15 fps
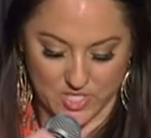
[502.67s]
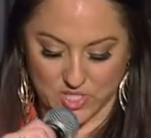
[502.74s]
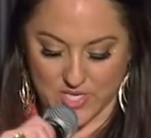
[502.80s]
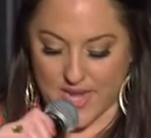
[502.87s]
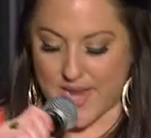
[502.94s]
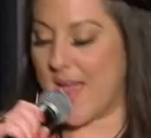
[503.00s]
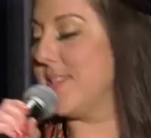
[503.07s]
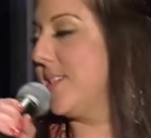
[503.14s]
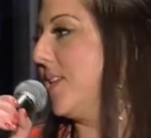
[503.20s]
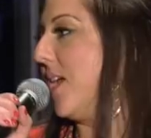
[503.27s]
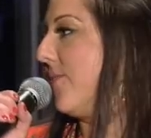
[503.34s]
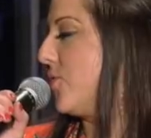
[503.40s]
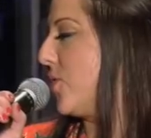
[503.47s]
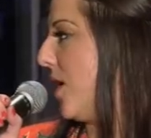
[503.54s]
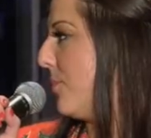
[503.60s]
Each day has
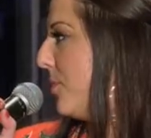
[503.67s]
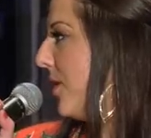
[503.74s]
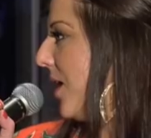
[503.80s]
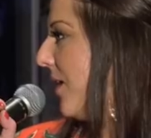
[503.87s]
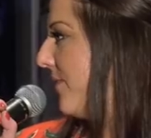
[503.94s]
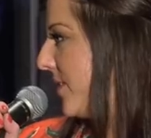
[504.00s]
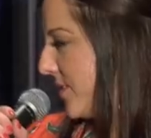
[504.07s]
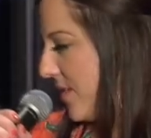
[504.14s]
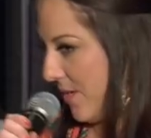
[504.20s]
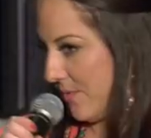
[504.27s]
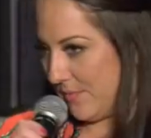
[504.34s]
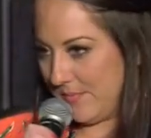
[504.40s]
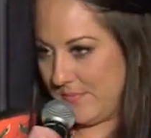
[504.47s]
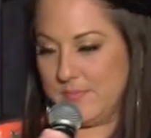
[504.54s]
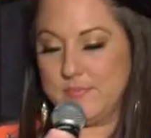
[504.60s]
enough trouble of its
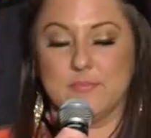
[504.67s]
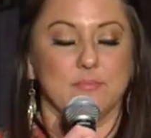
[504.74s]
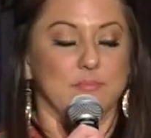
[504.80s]
own.